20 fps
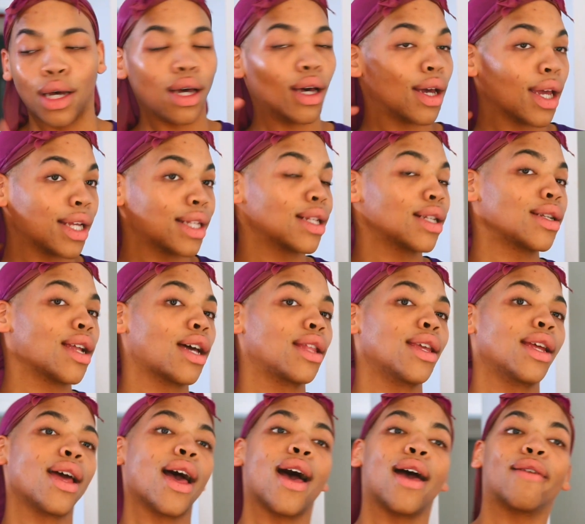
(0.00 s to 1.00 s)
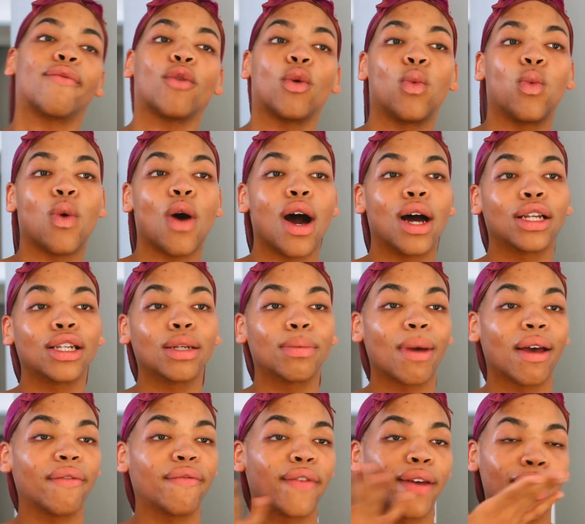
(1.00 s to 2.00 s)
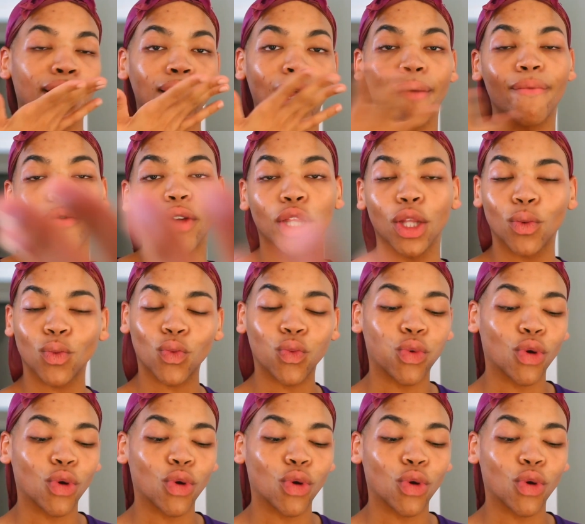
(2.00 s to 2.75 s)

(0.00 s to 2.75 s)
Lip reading: Okay, so now that I've washed my face, I'm feeling